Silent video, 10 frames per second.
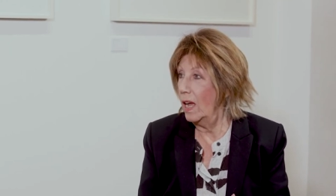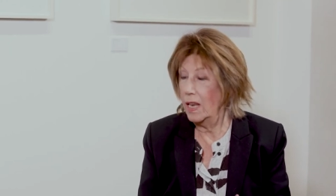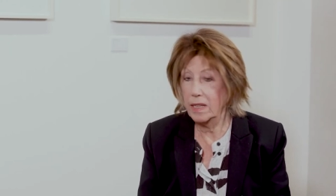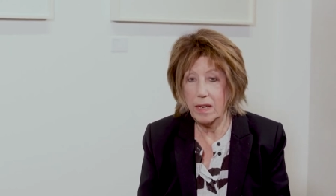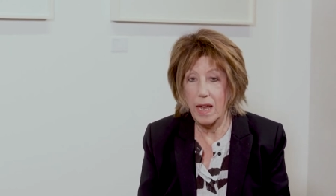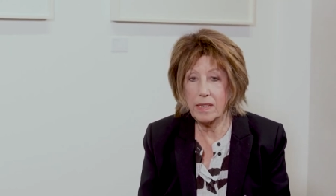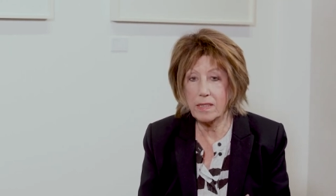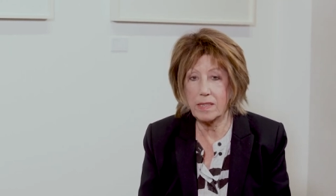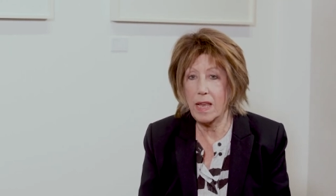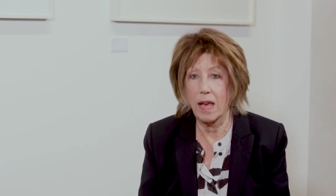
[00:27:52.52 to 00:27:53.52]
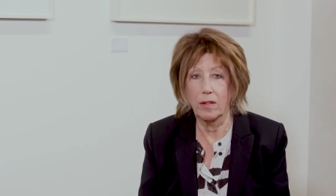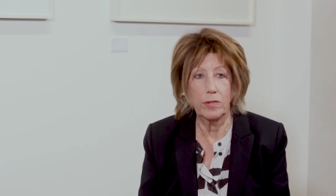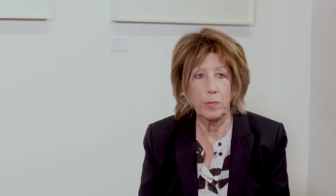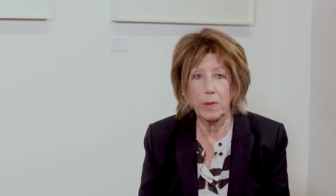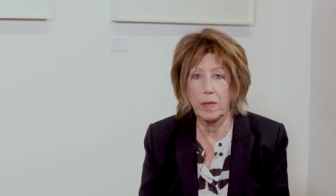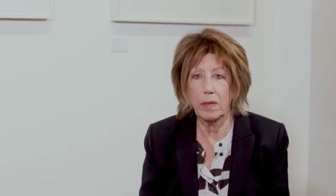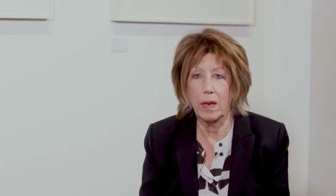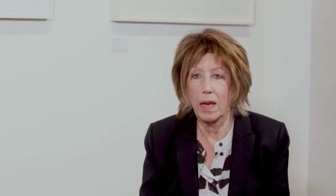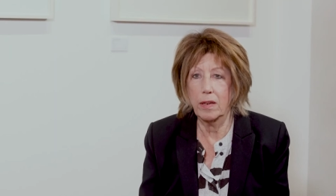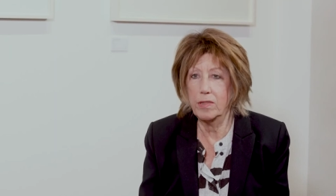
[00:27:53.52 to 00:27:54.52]
And as a sound,
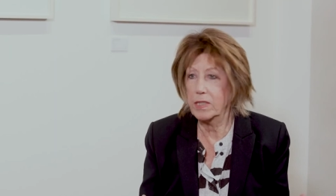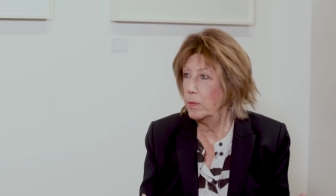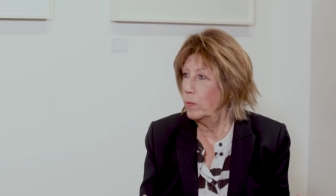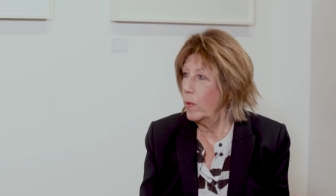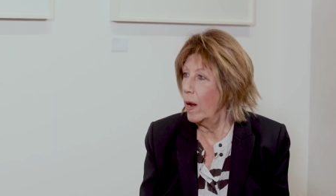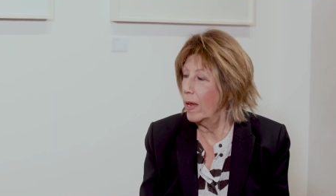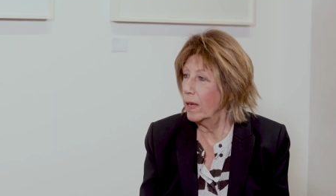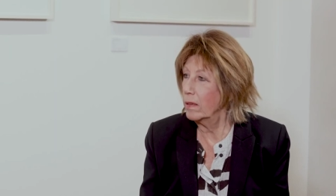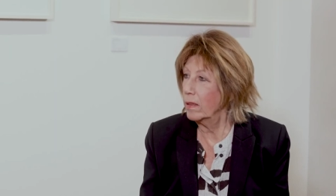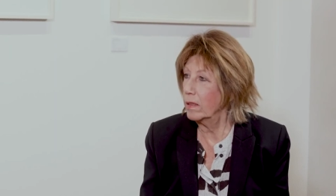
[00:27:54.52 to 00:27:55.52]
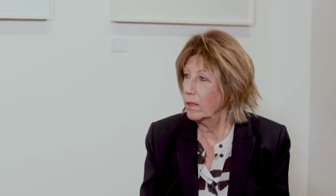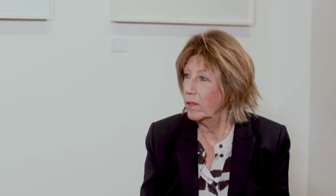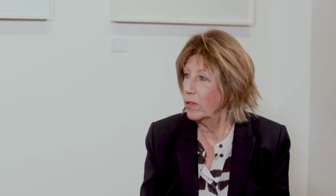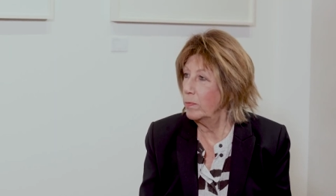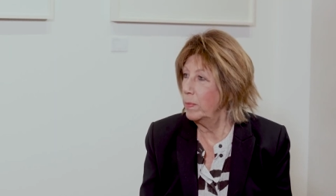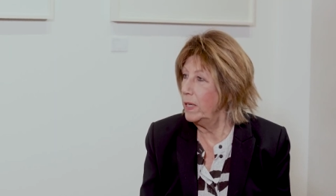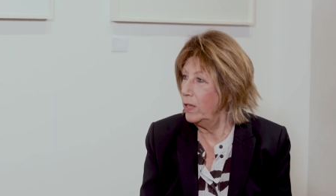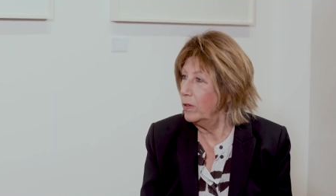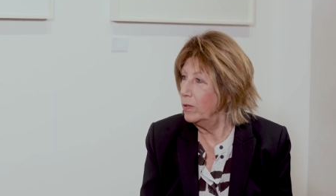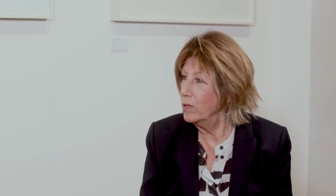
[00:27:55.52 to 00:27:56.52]
I don't see why it couldn't be
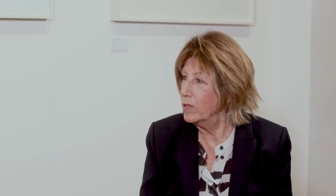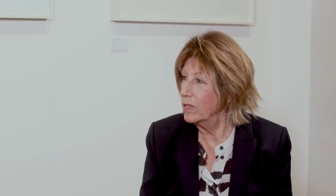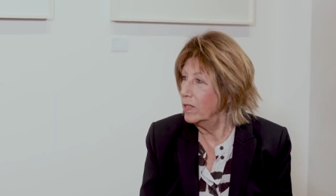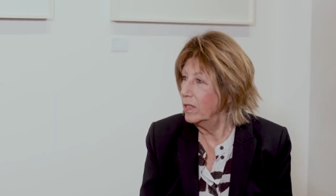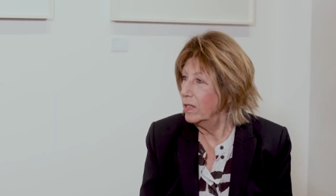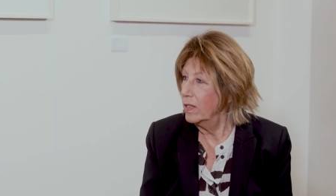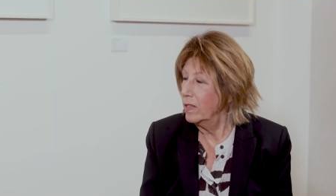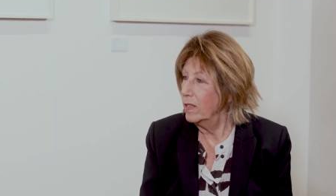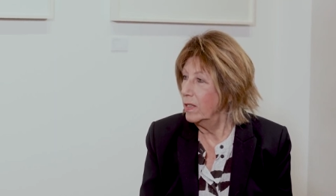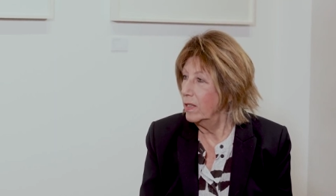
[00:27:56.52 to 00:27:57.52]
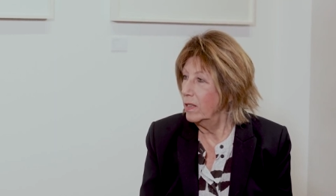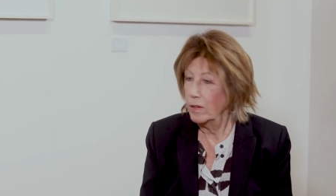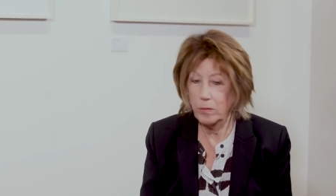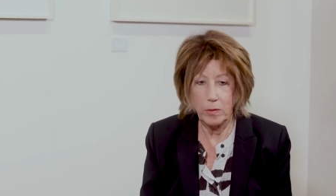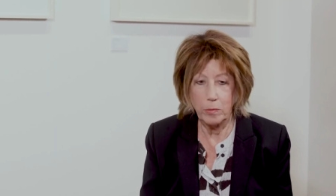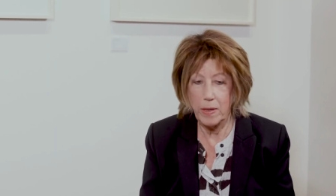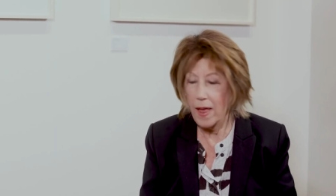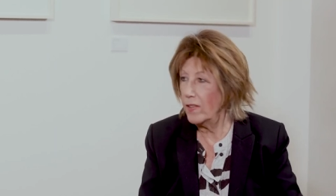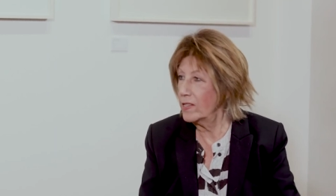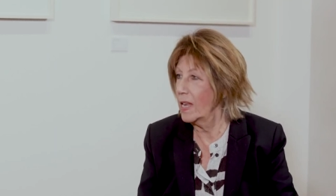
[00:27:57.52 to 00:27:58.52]
used with
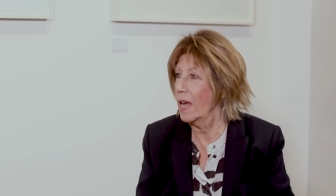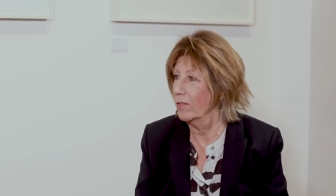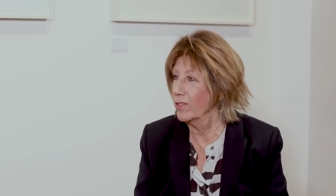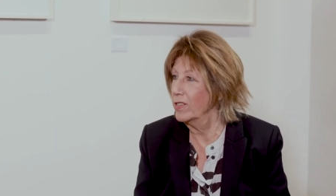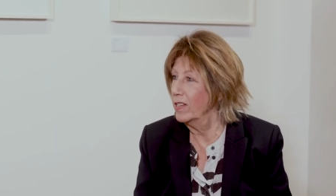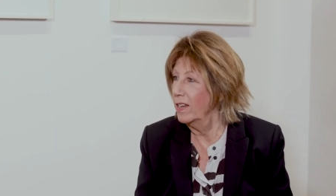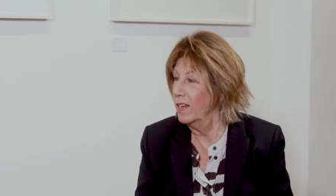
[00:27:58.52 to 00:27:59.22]
other sounds.